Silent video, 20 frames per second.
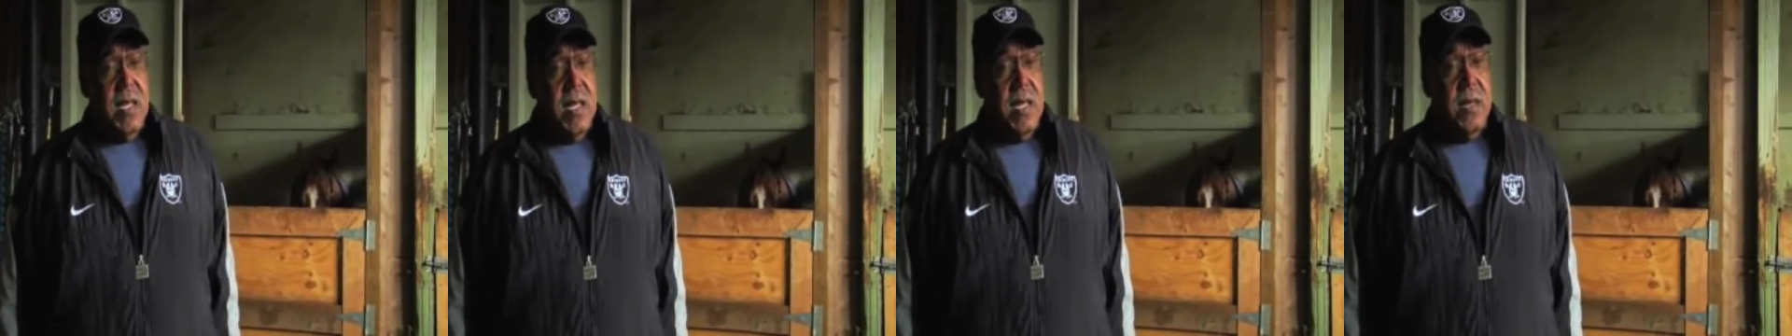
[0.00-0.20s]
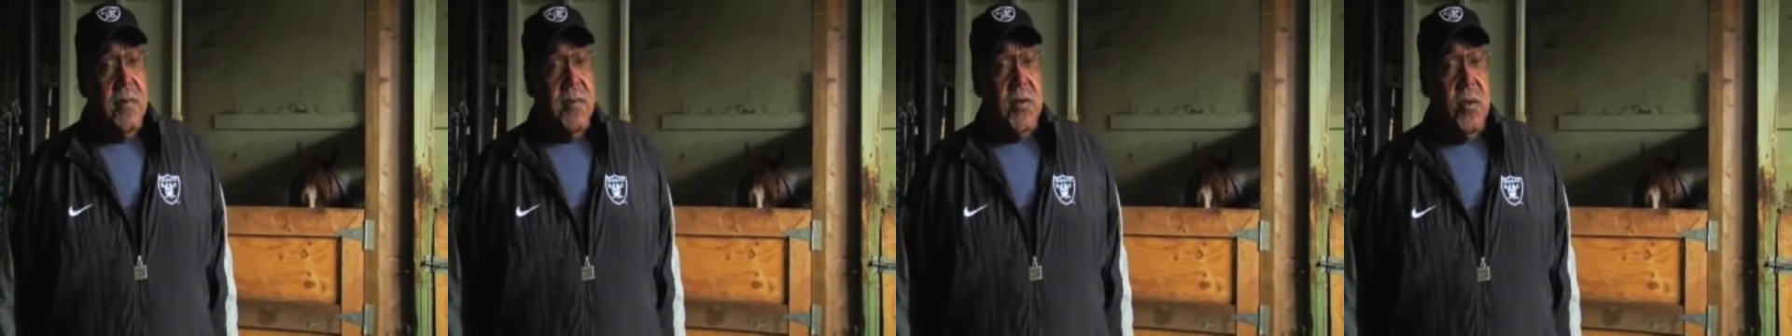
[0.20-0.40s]

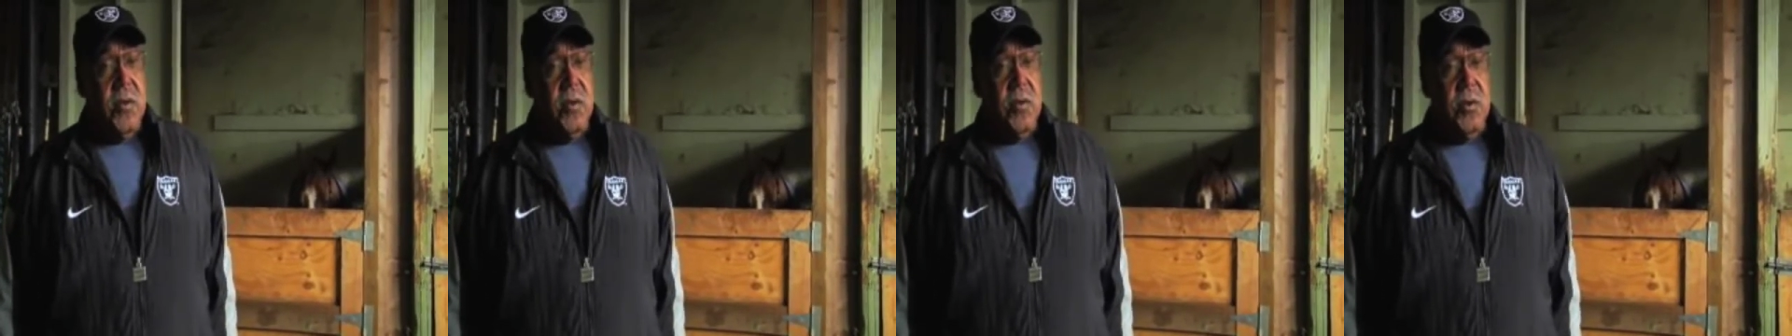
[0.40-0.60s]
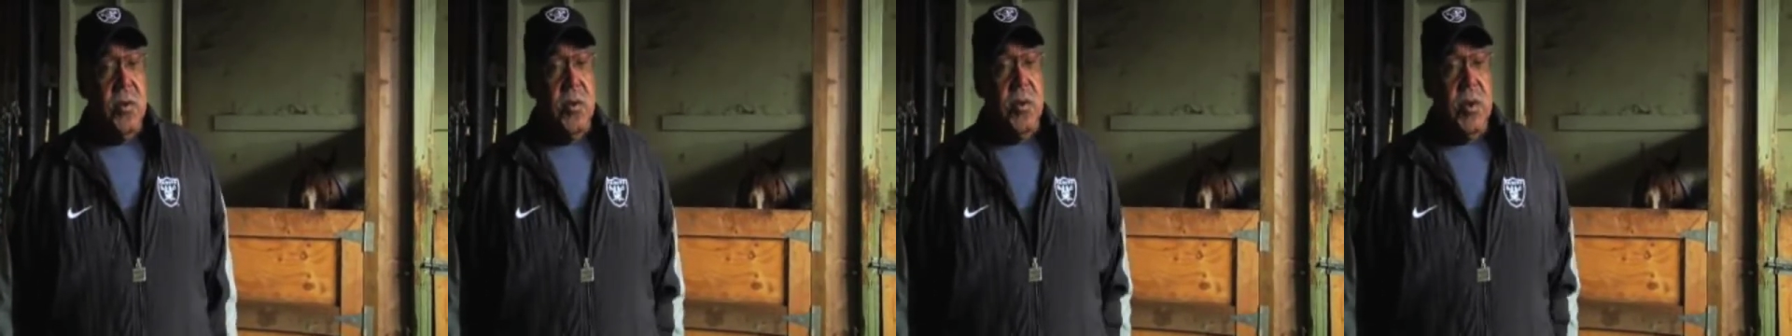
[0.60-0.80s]
If
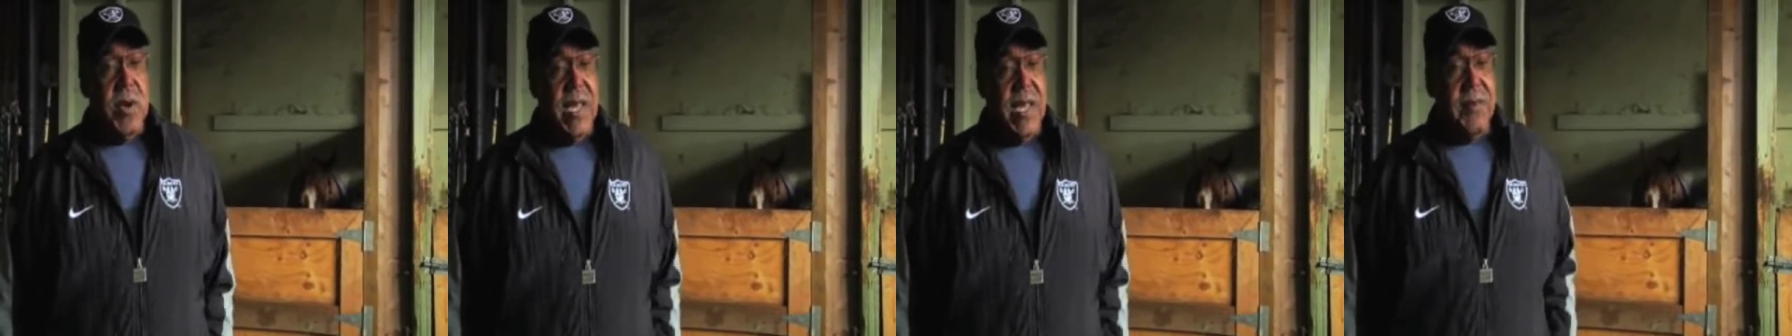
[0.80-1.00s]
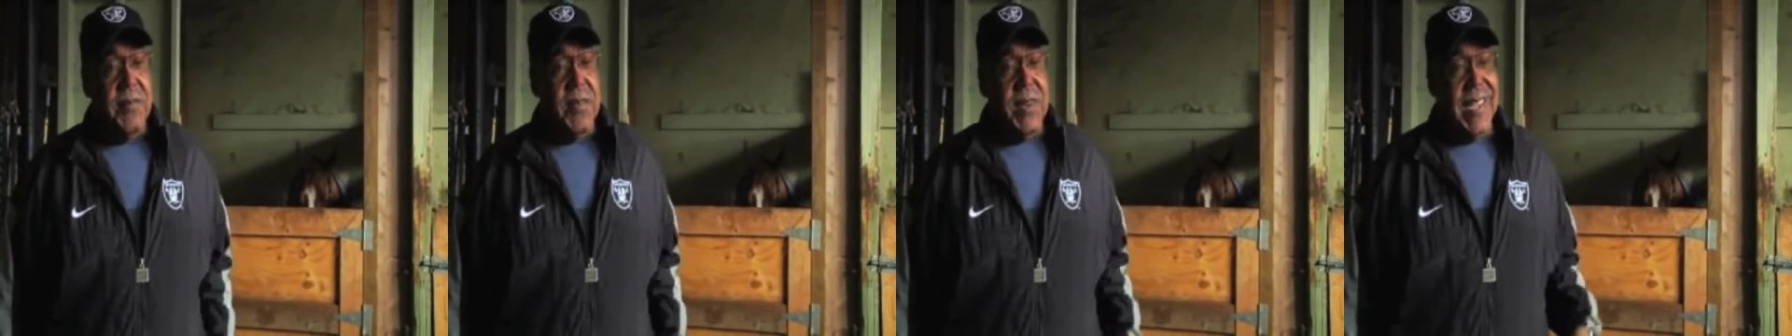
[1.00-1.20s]
you
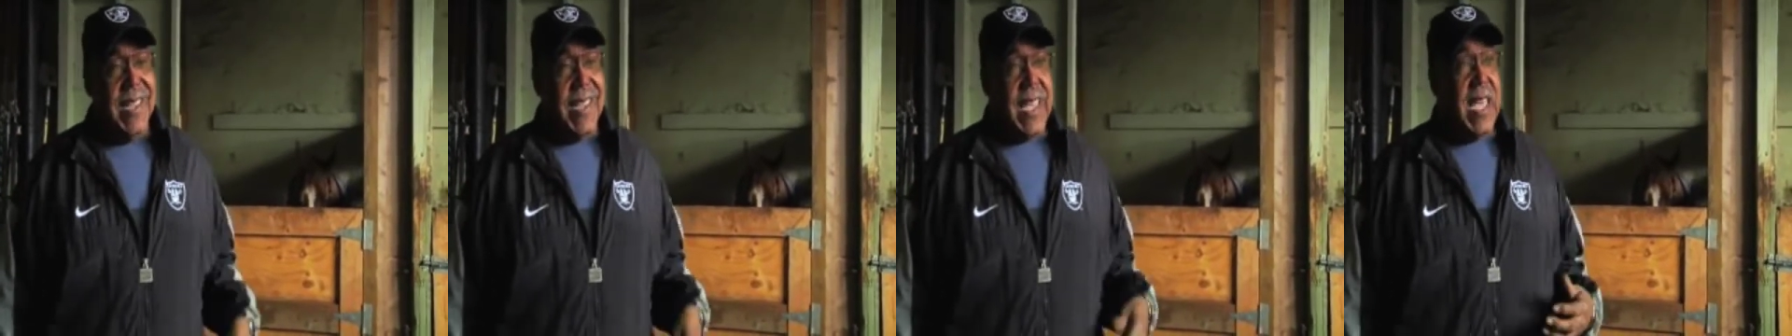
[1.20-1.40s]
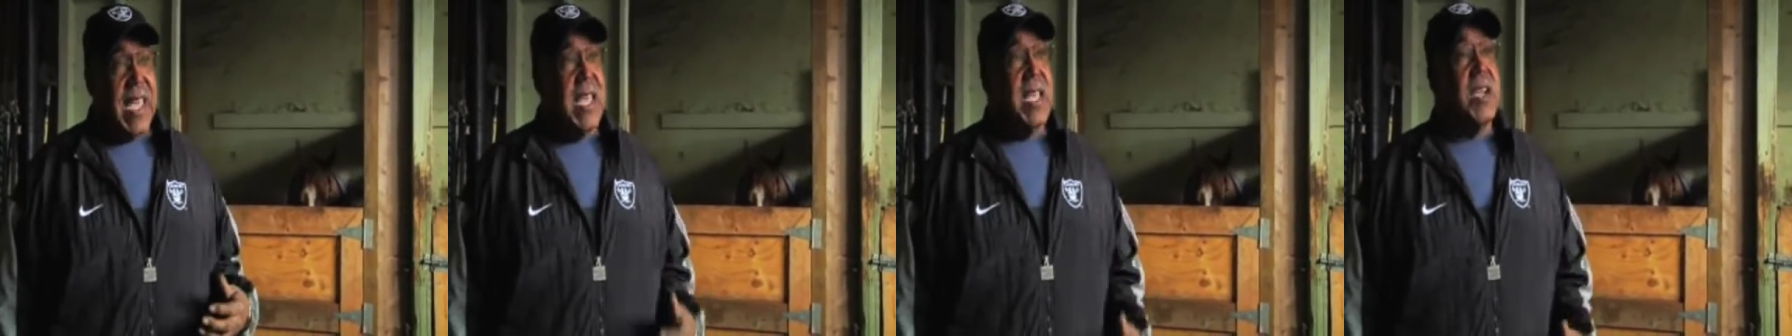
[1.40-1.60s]
have
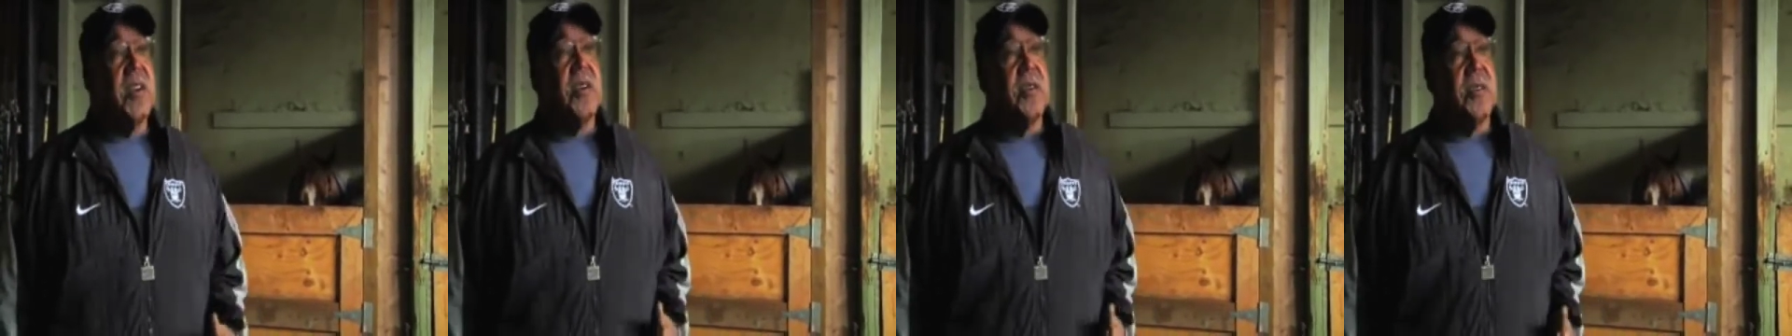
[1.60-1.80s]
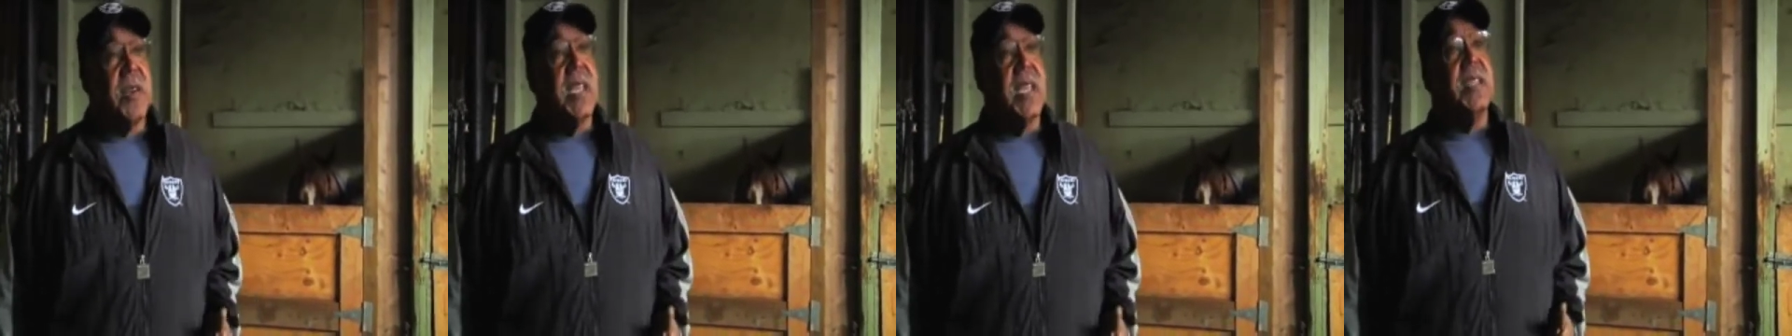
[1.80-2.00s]
any
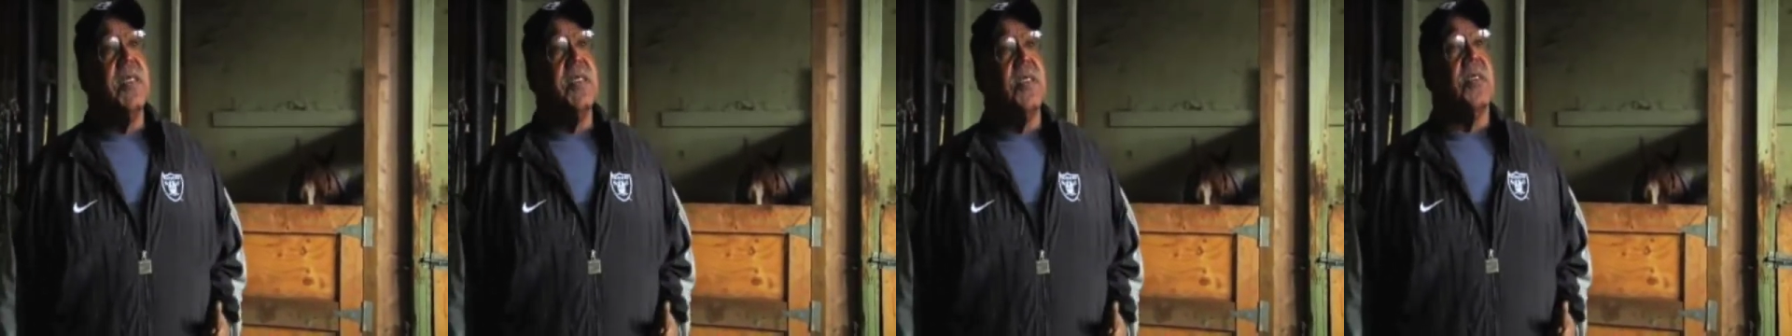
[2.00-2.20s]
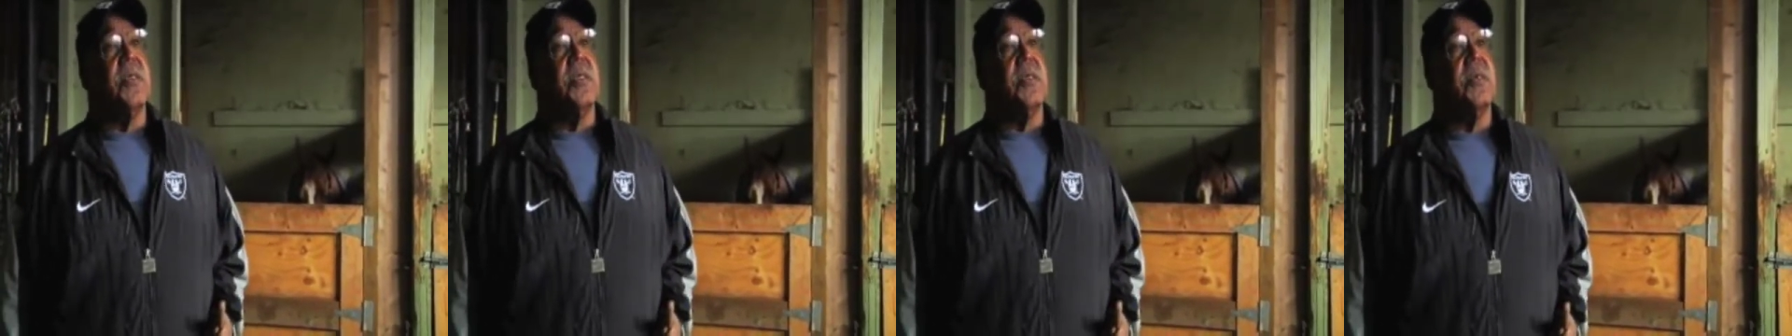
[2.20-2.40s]
anger
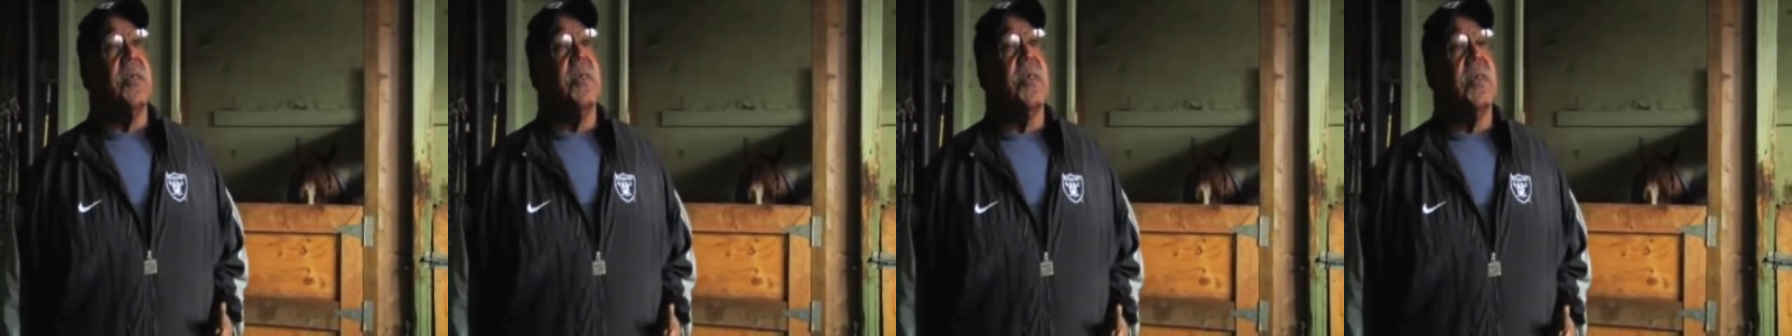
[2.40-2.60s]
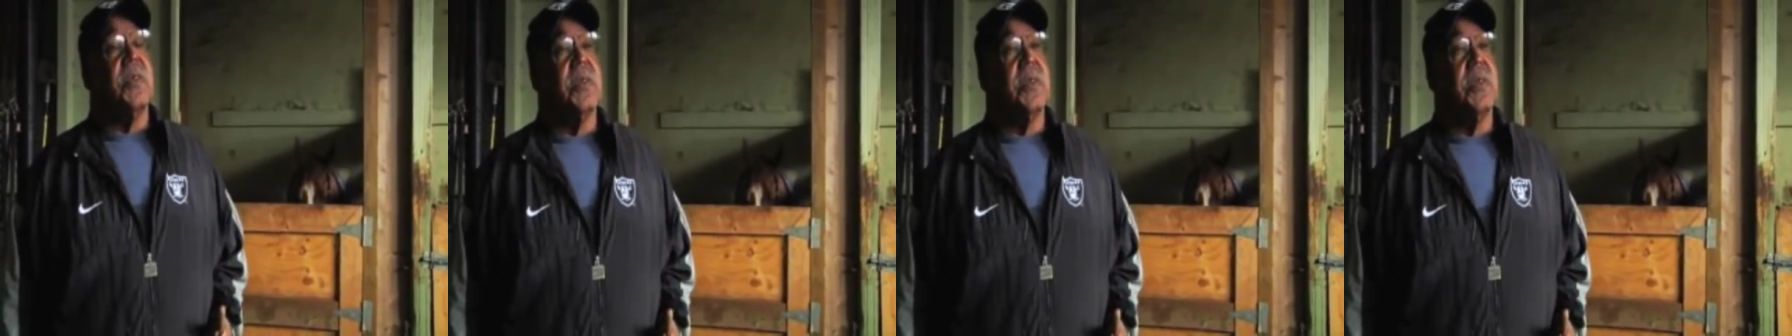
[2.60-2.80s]
in you,